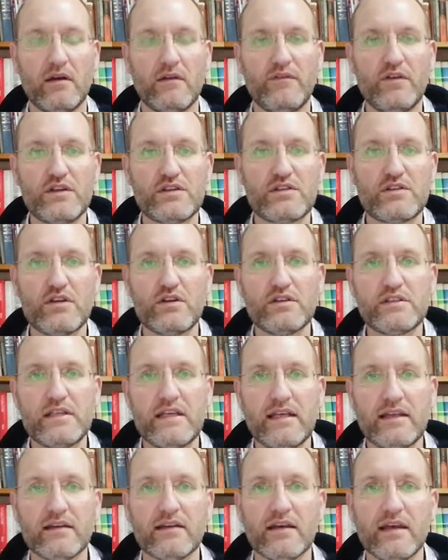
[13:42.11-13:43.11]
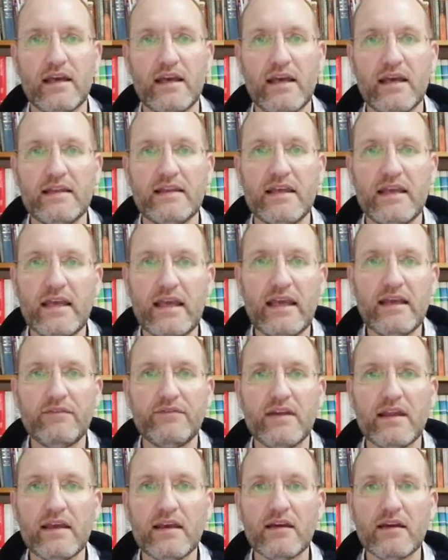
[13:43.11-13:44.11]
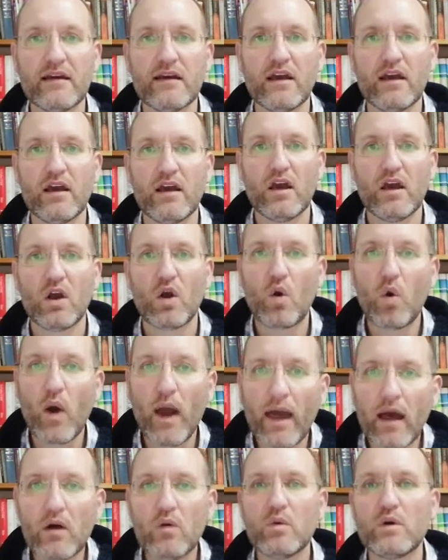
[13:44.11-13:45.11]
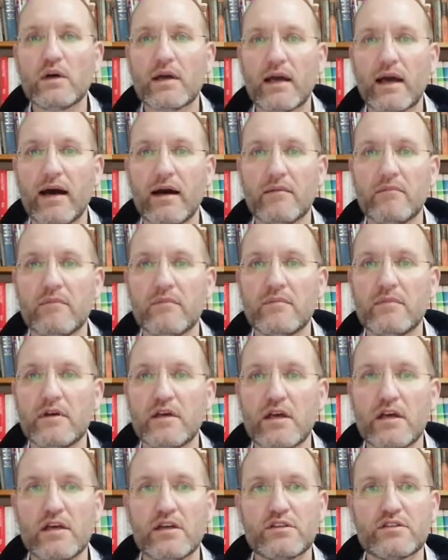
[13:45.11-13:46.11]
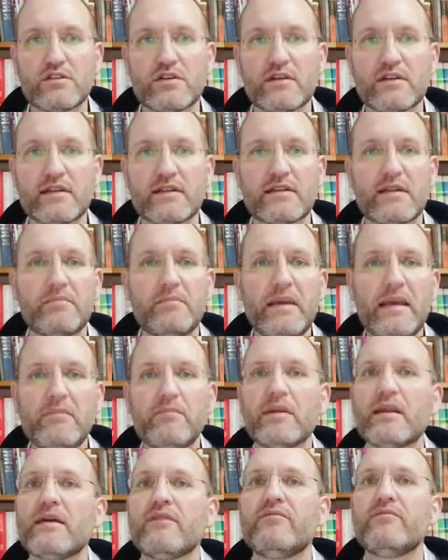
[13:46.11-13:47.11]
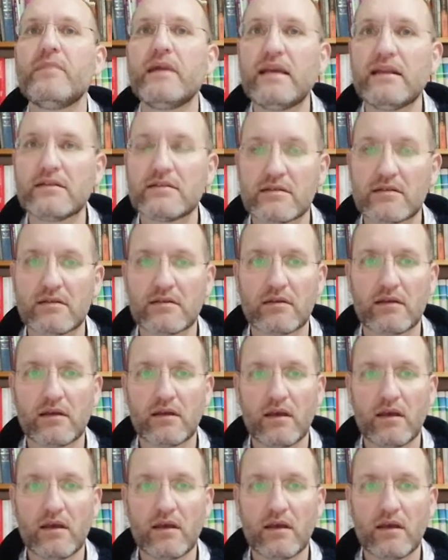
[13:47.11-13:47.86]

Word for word: Verse 13 In the evening, quail will come so that the people have meat.